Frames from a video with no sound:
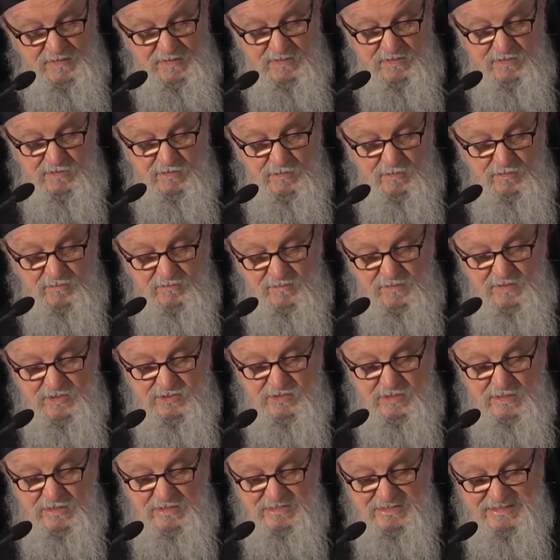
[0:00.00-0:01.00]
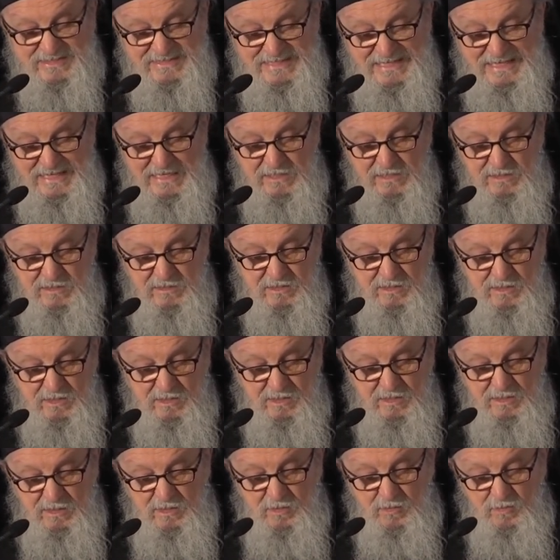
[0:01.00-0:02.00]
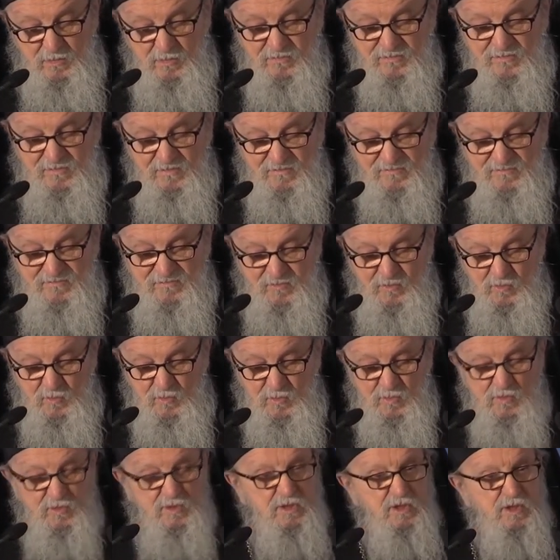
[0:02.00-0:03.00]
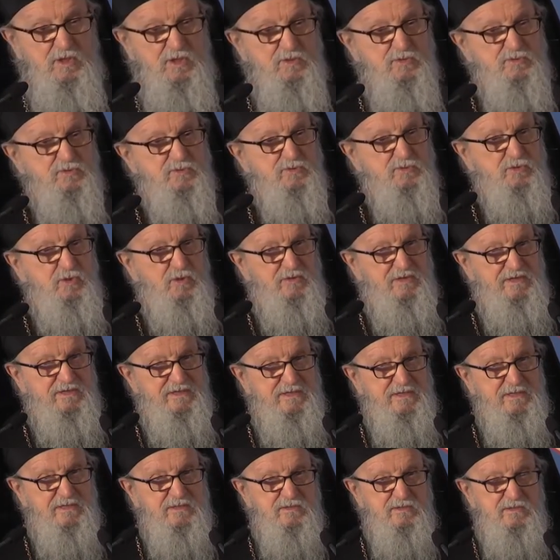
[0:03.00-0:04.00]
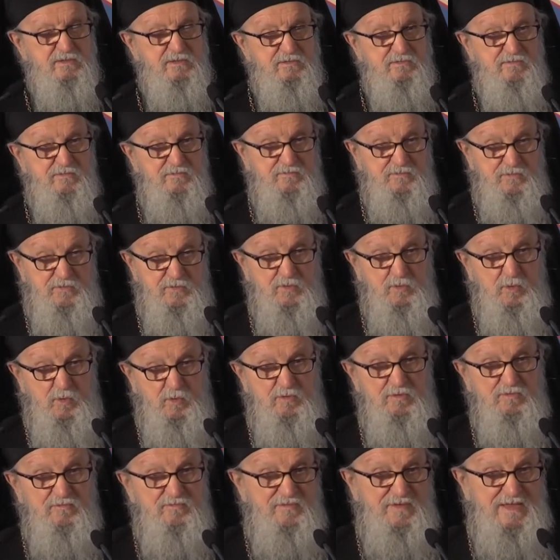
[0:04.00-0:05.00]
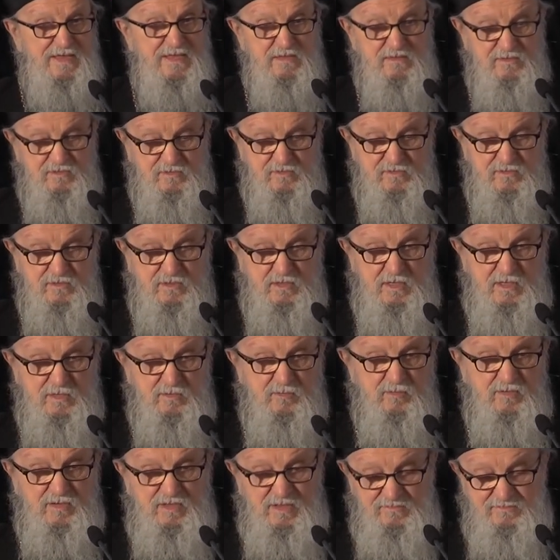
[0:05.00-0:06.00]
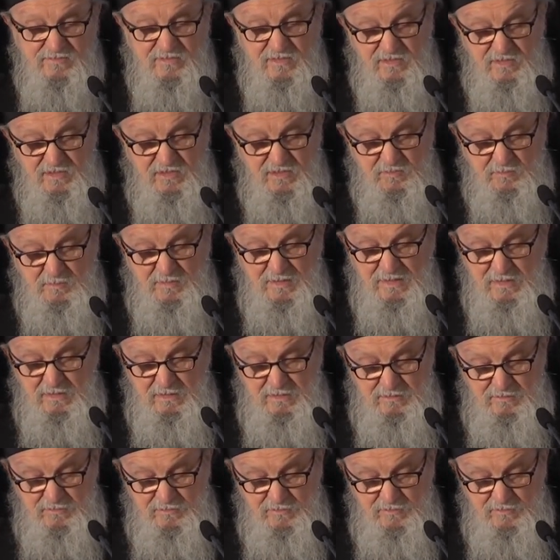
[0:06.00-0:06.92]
its official stand of full tolerance for all faiths, and we have this experience.